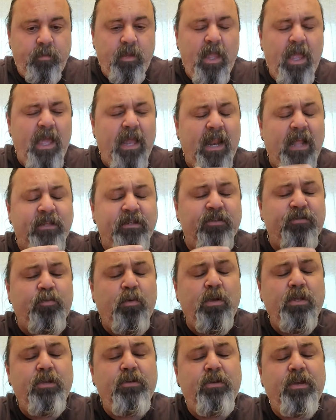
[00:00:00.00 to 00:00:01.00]
and I just
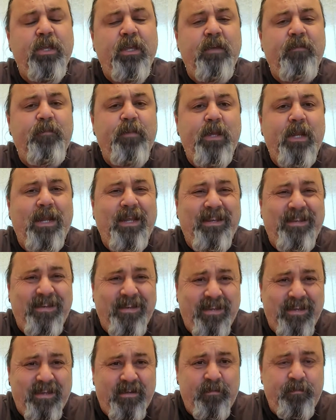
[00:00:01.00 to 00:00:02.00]
want you to give me an
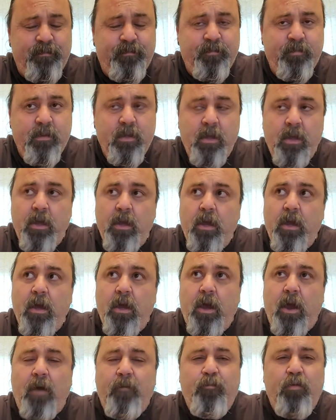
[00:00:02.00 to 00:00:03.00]
idea
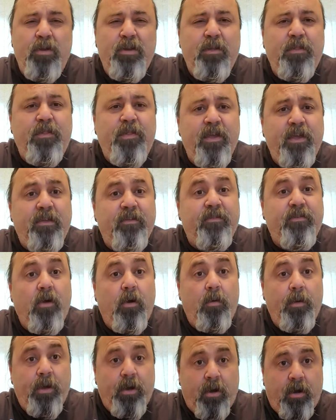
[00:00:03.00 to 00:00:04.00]
of what you think is
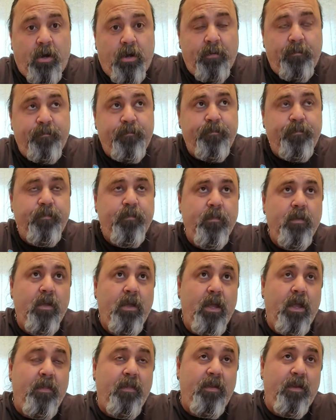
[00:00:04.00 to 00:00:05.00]
going on.
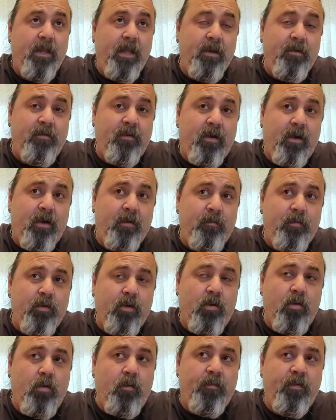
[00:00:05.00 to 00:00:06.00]
And then later on, we'll
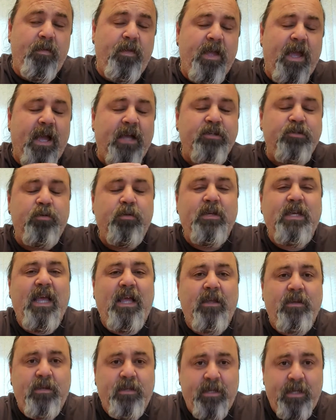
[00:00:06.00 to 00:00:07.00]
go over the actual
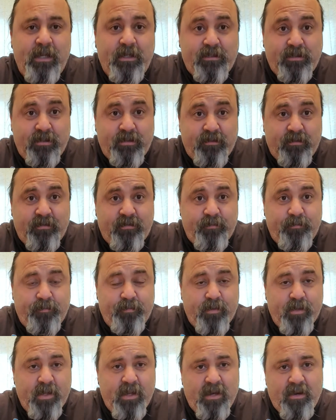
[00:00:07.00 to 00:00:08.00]
calculations
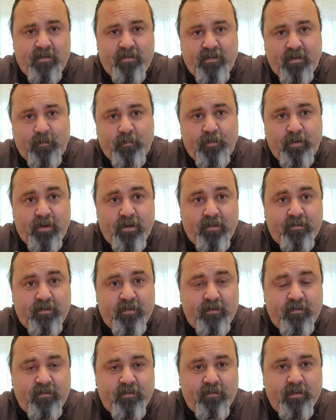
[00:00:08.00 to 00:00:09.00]
in a separate
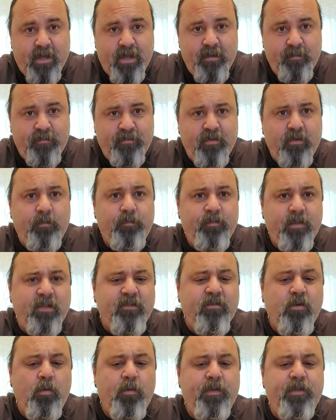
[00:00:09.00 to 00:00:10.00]
instance, okay? So let's
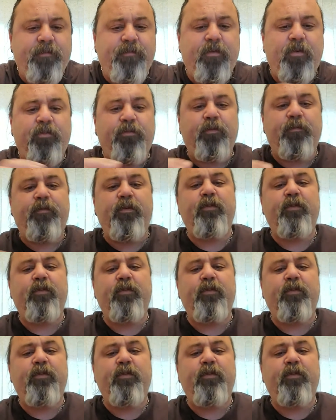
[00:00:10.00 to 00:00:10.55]
go with the first one. First